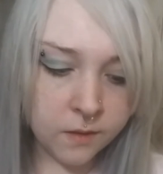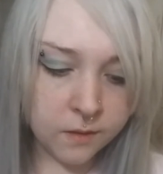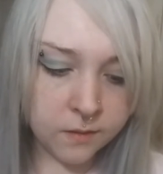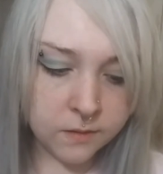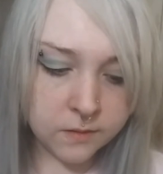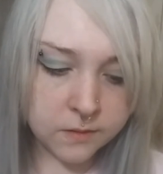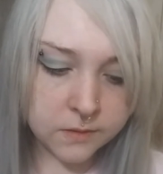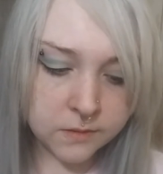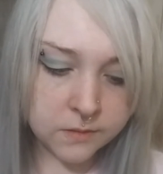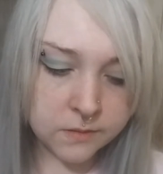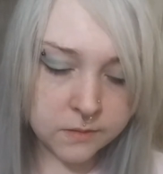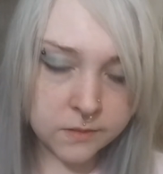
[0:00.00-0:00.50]

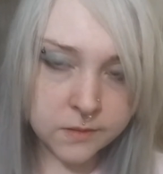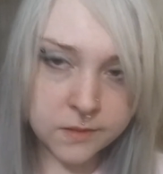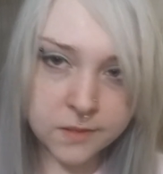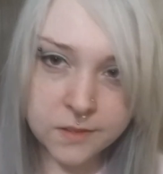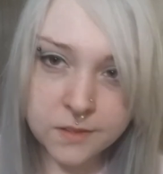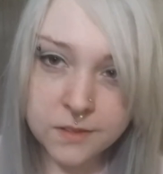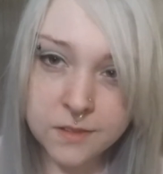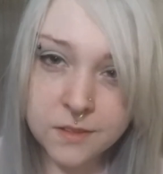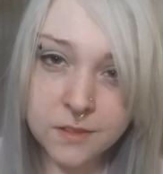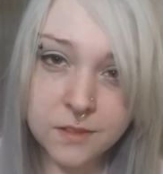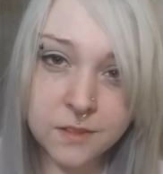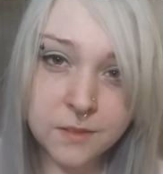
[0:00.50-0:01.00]
Um,
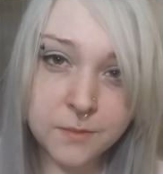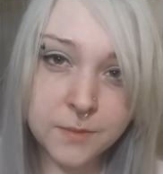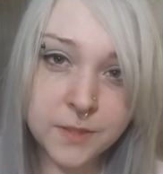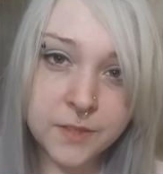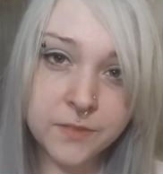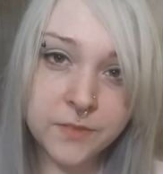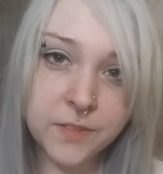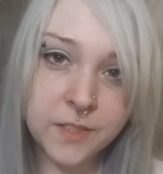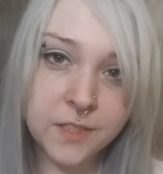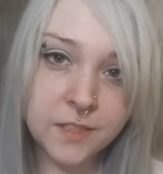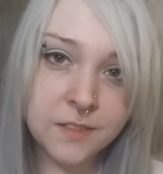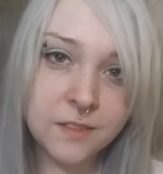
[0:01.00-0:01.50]
this isn't gonna be
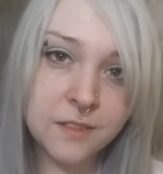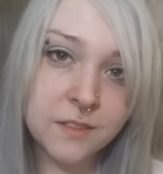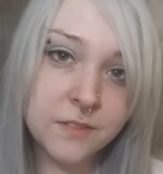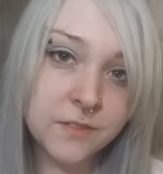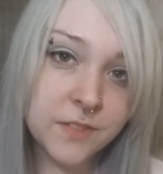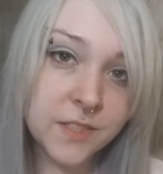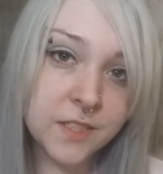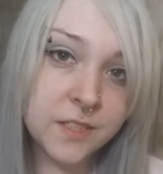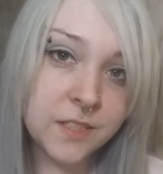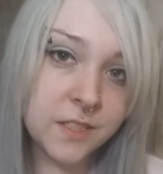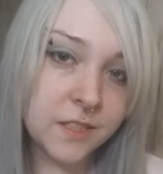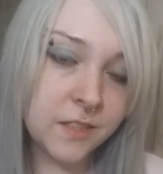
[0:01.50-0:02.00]
a very long
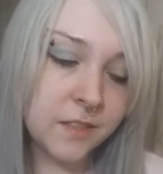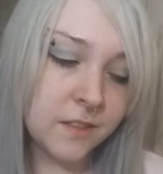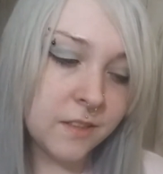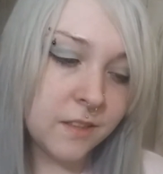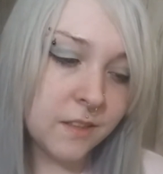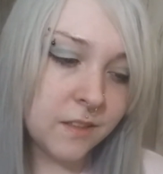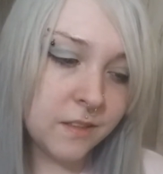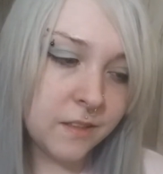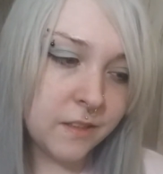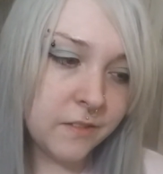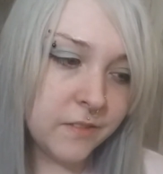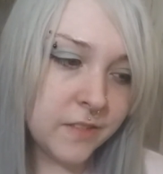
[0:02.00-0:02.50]

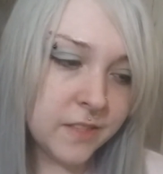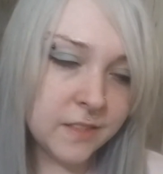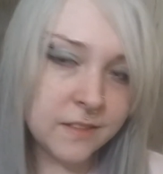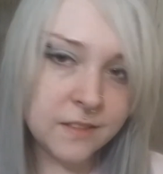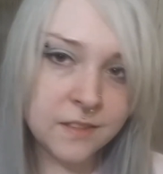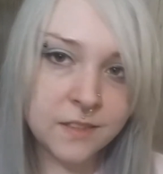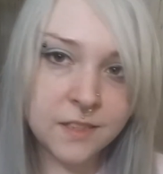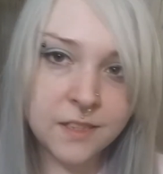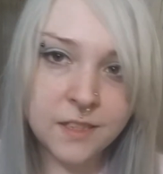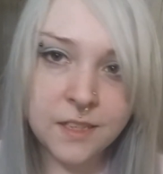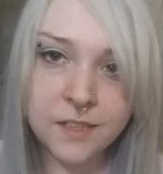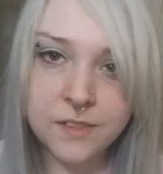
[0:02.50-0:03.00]
video,
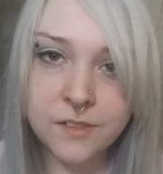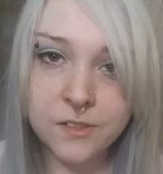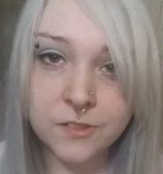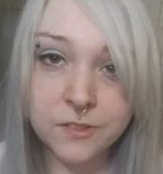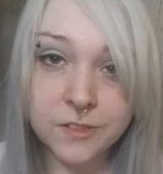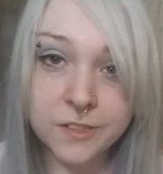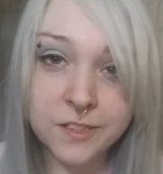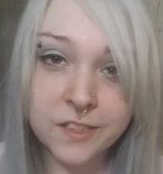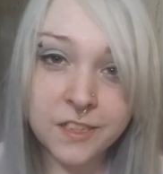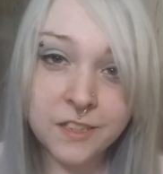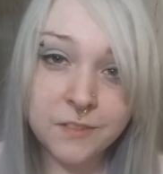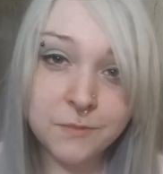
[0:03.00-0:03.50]
obviously. I don't
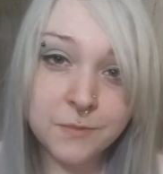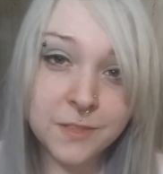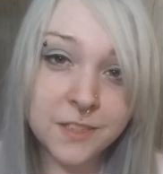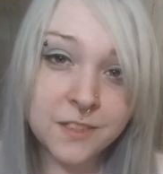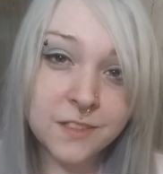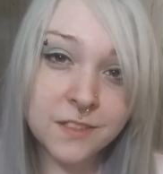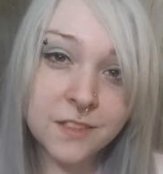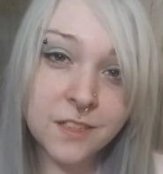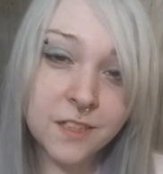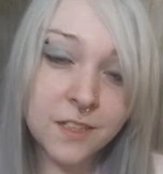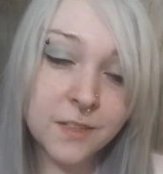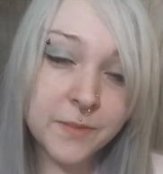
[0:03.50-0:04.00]
really have
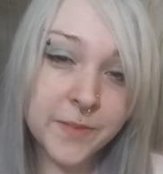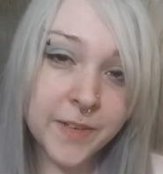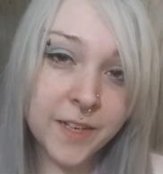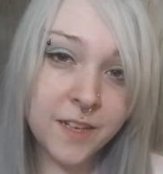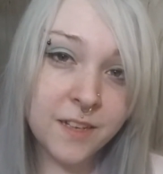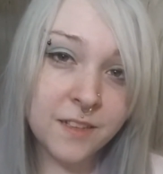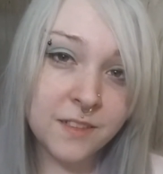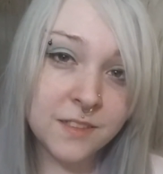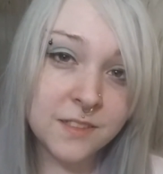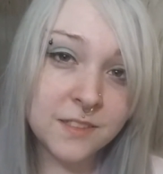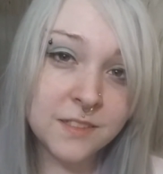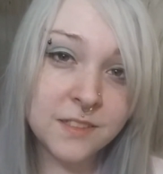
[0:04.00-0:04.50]
much to talk
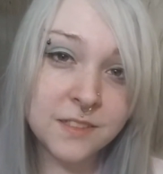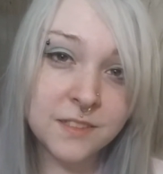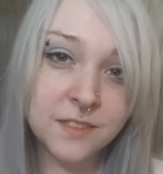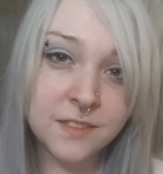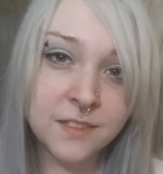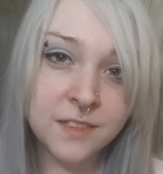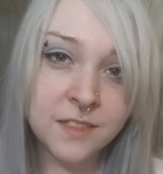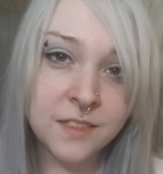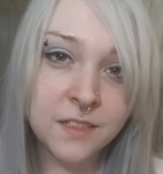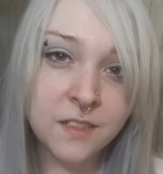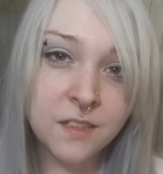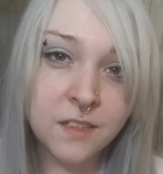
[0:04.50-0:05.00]
about, and
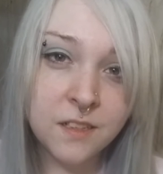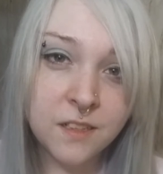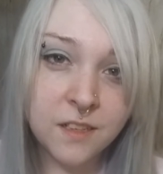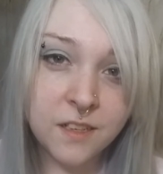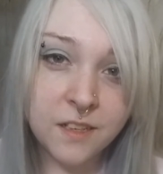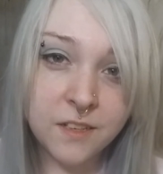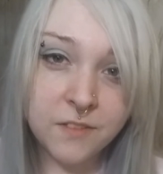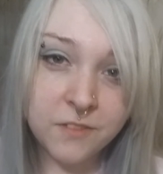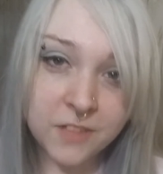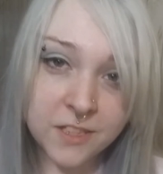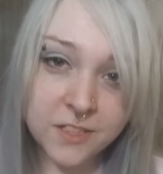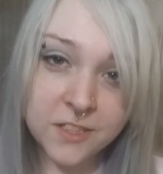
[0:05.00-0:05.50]

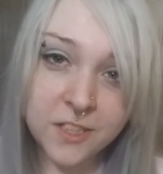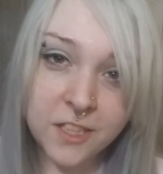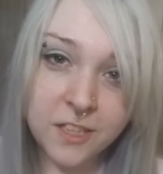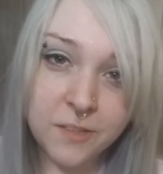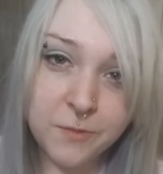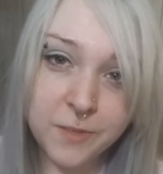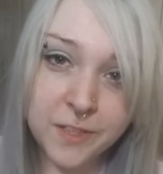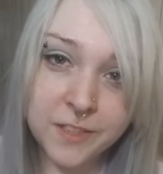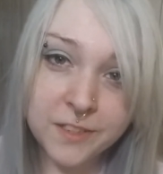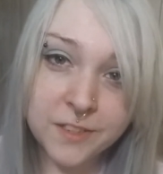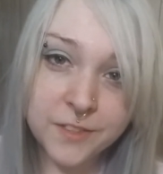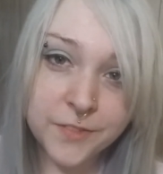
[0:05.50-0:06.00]
if I try
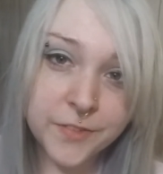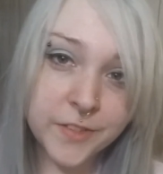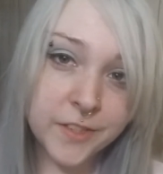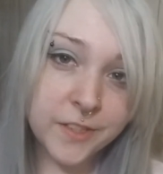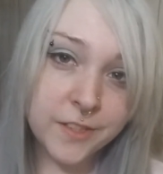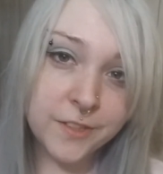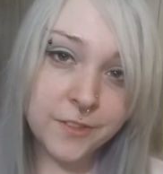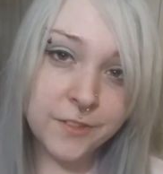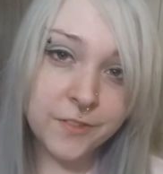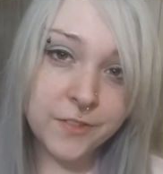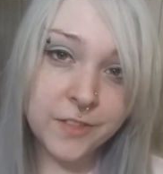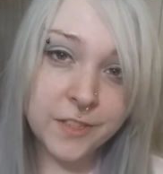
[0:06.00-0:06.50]
to make this
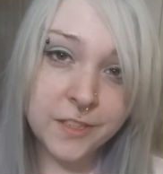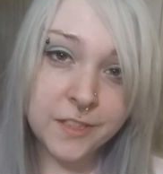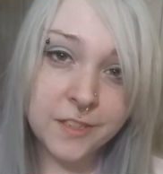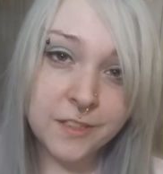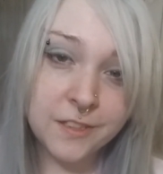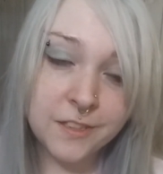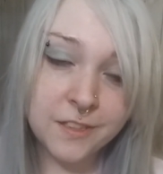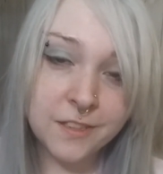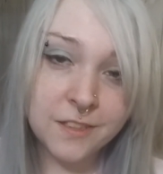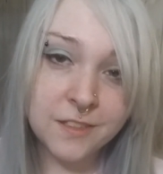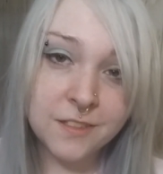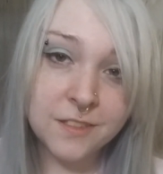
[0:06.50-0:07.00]
video very
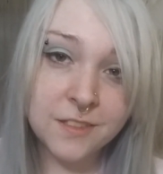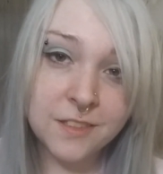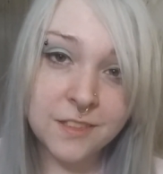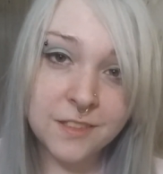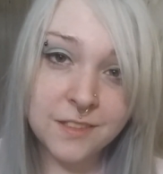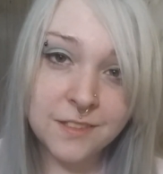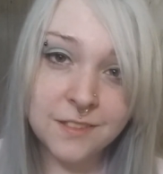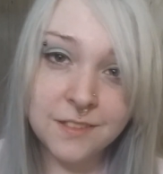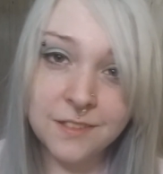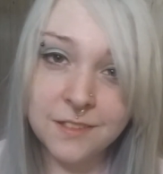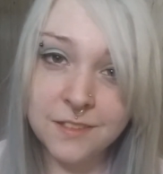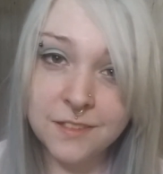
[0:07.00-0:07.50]
long,
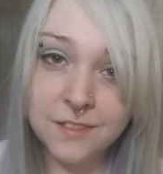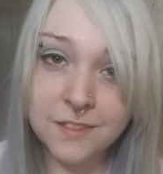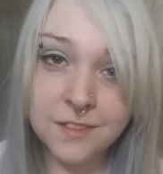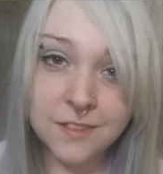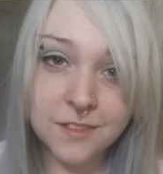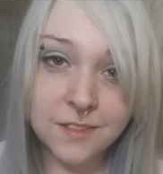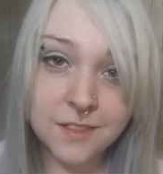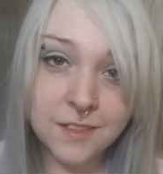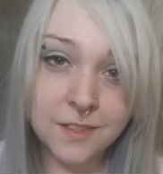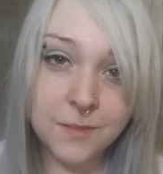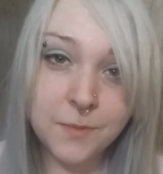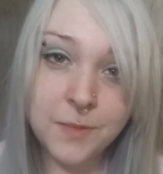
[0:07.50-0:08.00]
then it's
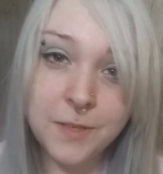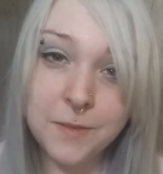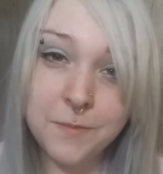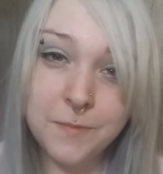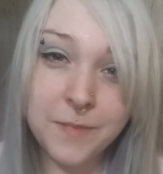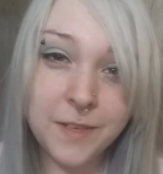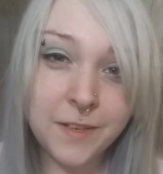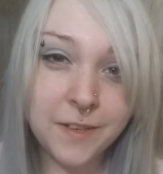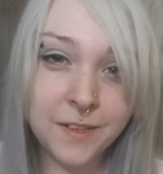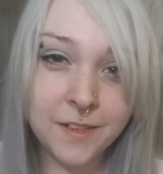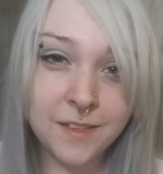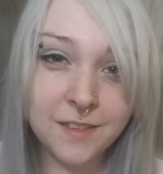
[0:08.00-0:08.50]
just gonna be
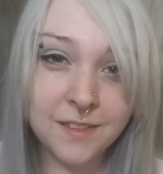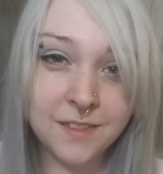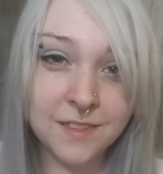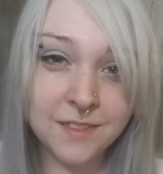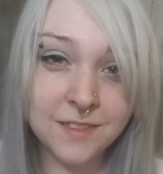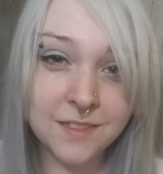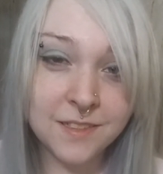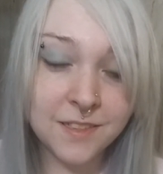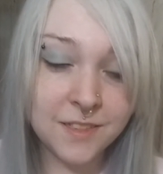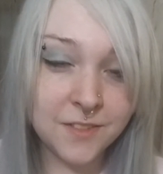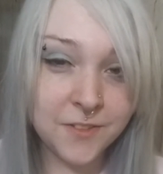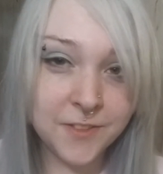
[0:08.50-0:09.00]
me
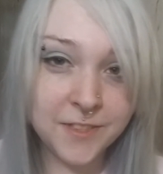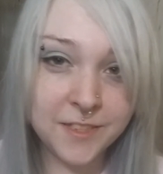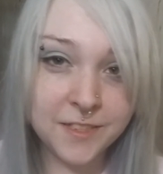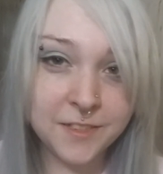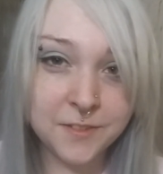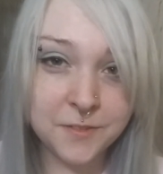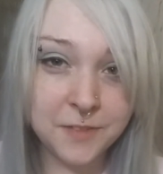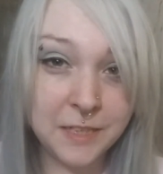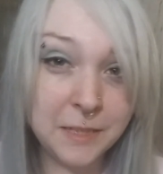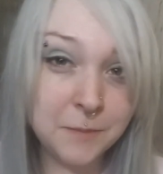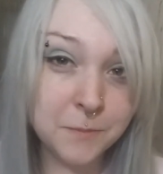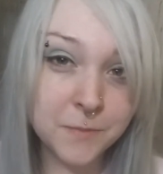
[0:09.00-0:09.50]
continuing
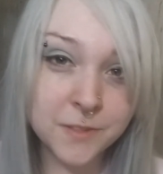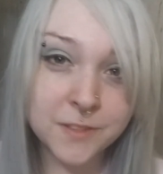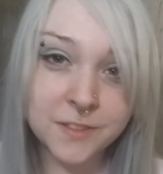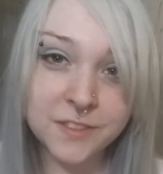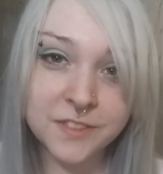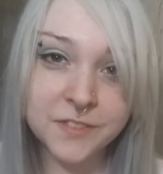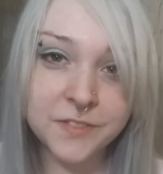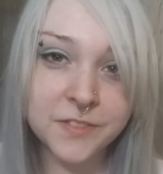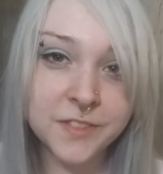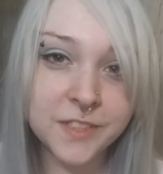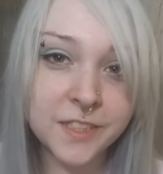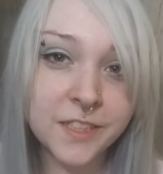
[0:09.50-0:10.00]
to
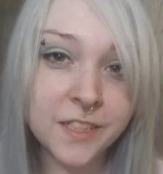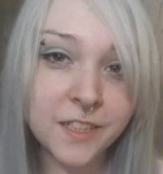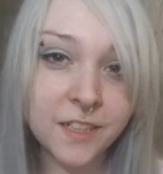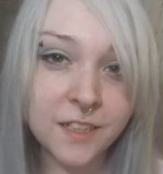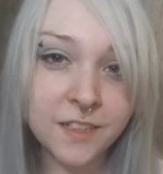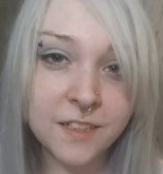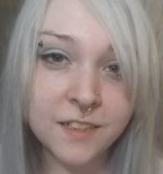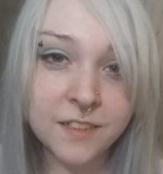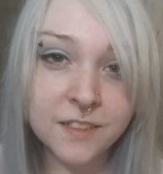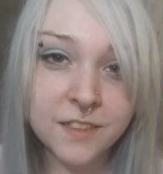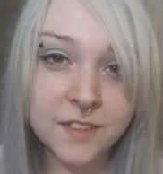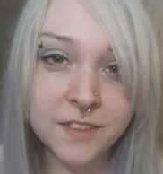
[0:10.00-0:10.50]
ramble for
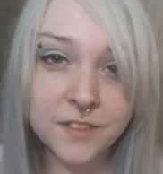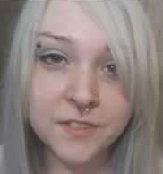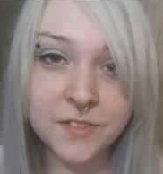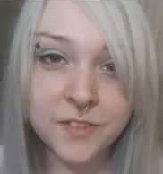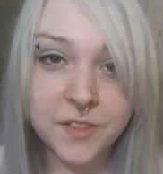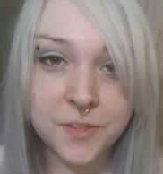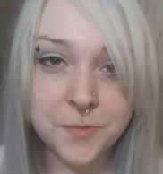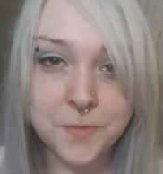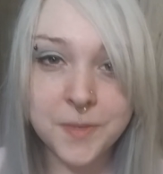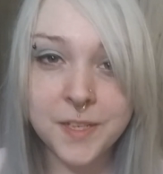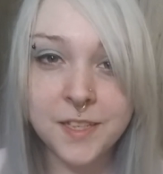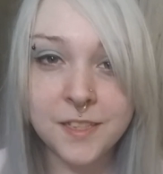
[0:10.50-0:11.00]
another
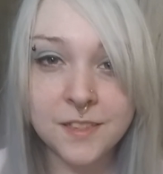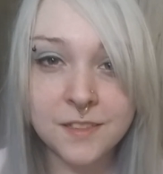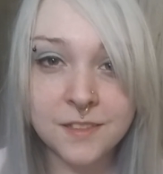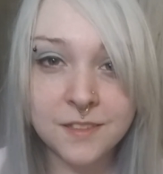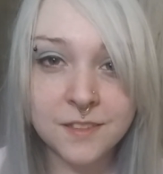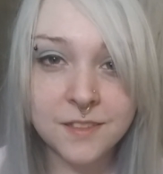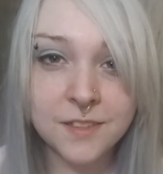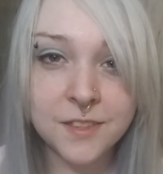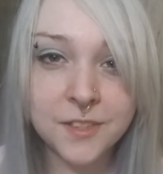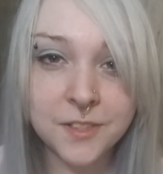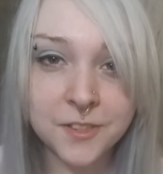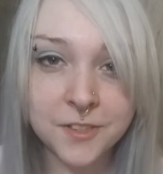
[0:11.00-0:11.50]
few
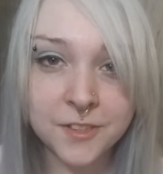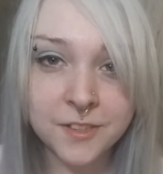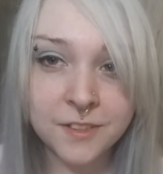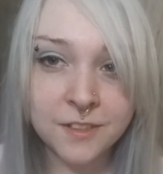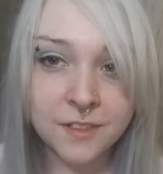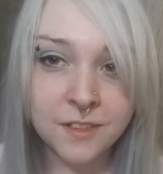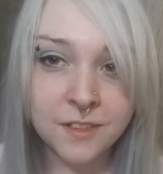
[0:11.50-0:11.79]
minutes, so